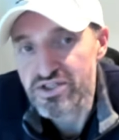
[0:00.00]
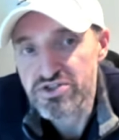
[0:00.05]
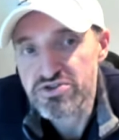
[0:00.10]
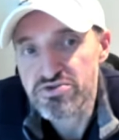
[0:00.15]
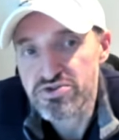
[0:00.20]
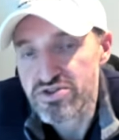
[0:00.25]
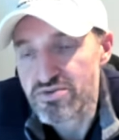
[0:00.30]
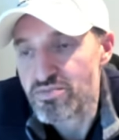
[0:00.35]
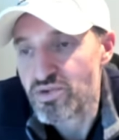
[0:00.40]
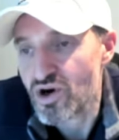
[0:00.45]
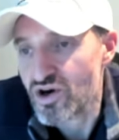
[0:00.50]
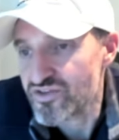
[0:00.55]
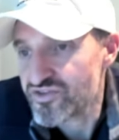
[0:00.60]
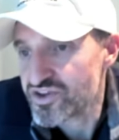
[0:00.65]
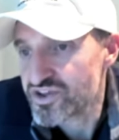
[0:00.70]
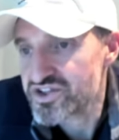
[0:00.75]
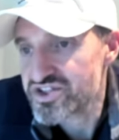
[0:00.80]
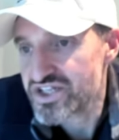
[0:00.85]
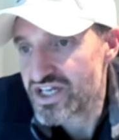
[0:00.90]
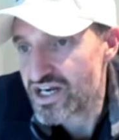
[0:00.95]
And this was a
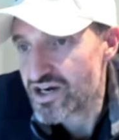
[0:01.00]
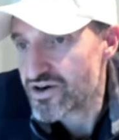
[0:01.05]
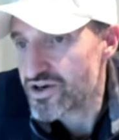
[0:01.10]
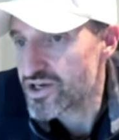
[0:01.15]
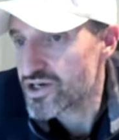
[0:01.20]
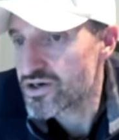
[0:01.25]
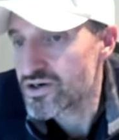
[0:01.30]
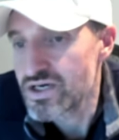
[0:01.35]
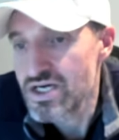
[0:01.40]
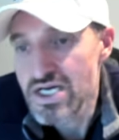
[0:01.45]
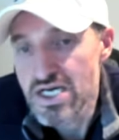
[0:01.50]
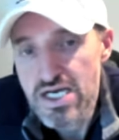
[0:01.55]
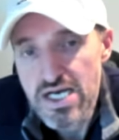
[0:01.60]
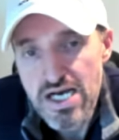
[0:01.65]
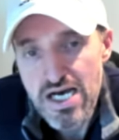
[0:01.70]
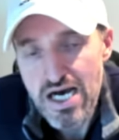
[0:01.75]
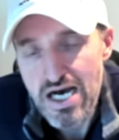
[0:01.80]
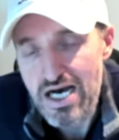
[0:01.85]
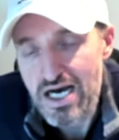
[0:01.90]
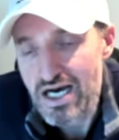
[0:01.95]
perfect scenario.
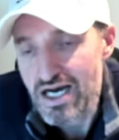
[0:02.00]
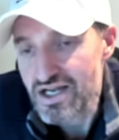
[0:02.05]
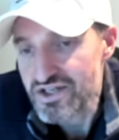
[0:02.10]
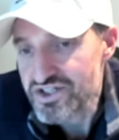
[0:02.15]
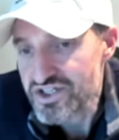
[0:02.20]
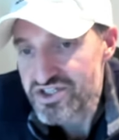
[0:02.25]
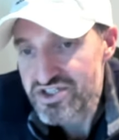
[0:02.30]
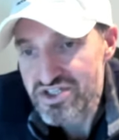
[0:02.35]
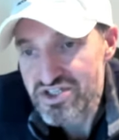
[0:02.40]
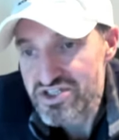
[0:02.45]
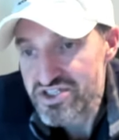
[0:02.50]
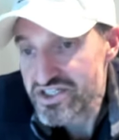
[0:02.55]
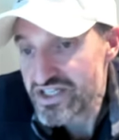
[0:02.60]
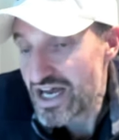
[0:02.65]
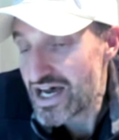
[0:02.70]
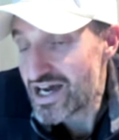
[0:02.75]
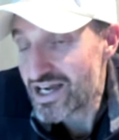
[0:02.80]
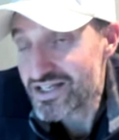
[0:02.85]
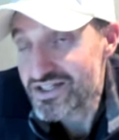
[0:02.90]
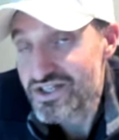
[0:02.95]
Uh, just the
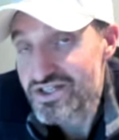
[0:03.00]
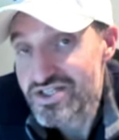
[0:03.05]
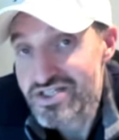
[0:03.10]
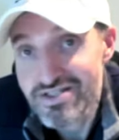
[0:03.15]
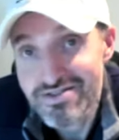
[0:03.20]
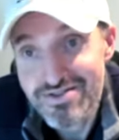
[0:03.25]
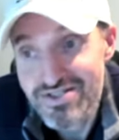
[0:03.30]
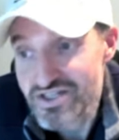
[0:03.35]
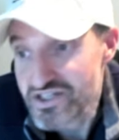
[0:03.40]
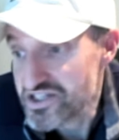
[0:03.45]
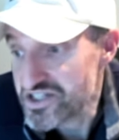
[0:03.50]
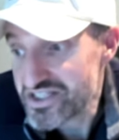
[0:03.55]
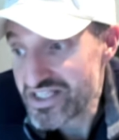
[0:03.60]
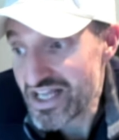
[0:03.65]
stock just, just